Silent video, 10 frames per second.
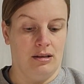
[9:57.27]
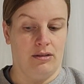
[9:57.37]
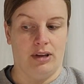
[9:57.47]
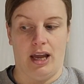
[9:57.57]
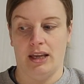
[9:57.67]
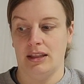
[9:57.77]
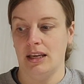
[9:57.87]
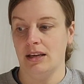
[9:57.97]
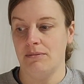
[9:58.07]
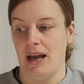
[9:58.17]
Okay,
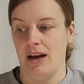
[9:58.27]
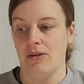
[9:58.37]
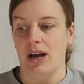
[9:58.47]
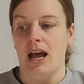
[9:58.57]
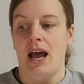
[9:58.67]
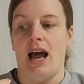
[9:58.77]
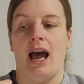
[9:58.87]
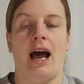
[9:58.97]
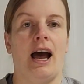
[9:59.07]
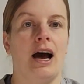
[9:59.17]
think about
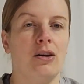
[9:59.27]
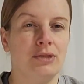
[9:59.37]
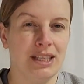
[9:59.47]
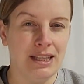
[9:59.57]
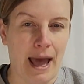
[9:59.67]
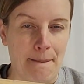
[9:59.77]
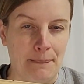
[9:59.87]
how did that